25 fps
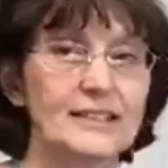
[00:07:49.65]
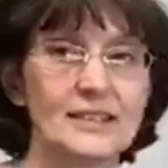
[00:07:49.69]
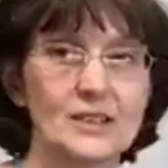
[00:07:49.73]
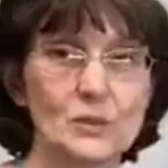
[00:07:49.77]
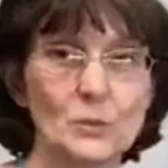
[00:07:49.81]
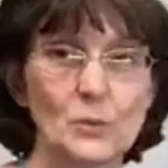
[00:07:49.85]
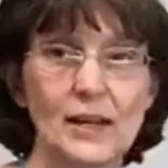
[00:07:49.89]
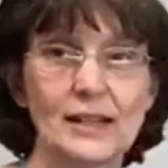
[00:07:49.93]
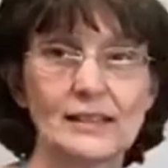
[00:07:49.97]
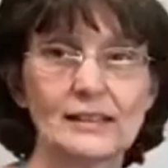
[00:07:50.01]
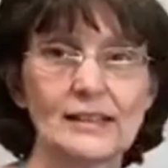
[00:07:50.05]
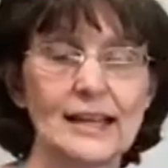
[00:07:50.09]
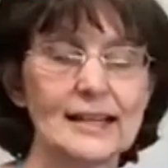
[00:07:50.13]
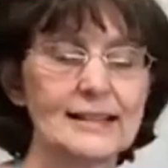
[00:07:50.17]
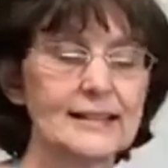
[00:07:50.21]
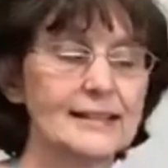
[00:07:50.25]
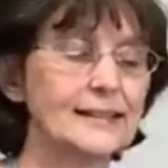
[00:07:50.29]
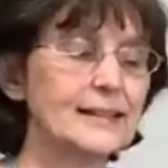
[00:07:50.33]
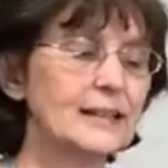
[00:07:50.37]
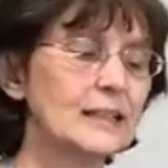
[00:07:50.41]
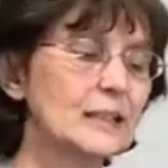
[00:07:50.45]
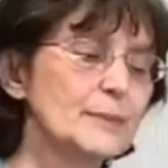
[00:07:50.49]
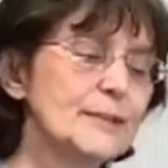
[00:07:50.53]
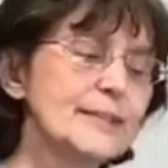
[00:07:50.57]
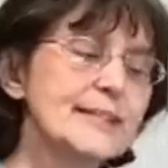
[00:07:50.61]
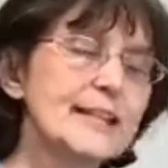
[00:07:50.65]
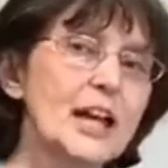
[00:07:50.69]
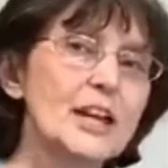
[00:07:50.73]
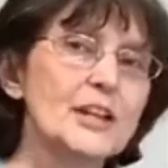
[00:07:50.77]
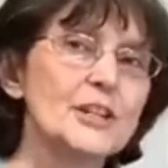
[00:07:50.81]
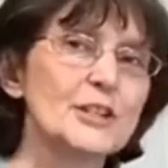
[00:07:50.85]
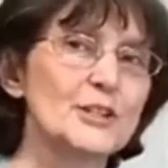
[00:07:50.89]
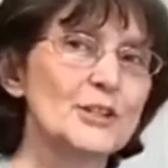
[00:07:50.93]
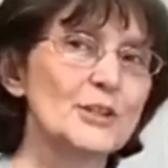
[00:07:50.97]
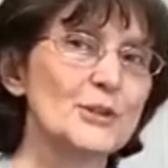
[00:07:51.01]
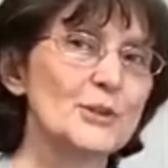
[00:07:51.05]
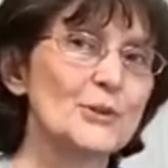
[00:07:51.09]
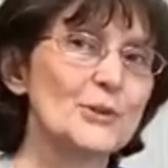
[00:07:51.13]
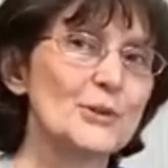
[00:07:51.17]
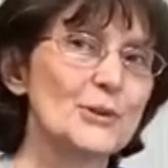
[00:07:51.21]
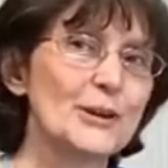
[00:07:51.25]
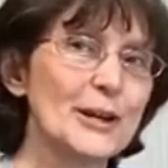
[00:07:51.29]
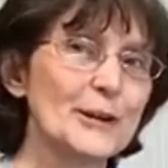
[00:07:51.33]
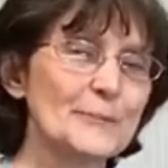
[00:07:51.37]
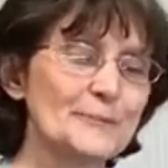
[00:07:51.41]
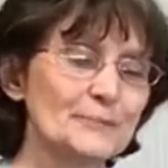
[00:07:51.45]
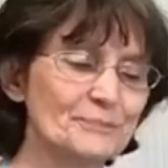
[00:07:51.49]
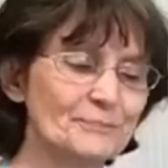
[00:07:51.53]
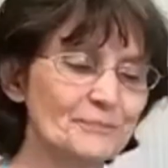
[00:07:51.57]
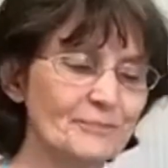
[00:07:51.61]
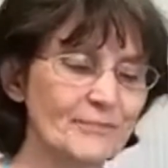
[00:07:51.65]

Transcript: is White Lightning. Now let me tell you a story.